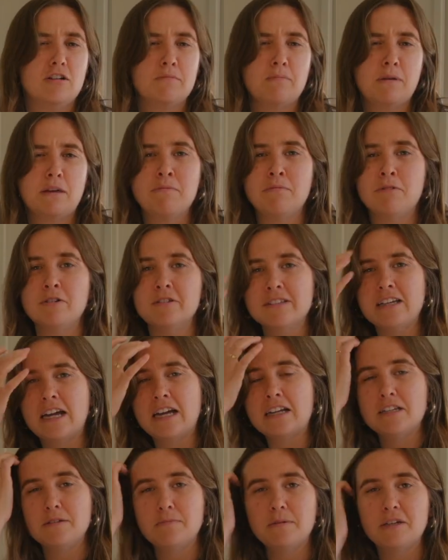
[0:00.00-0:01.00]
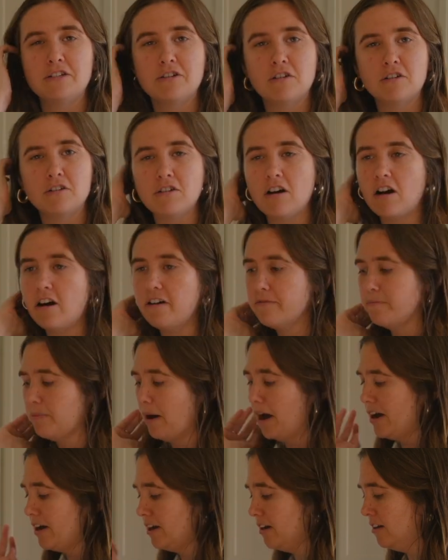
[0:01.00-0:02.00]
of people tend to be turned off
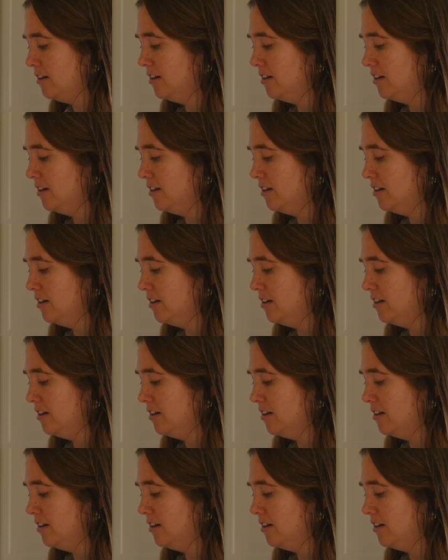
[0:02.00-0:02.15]
by.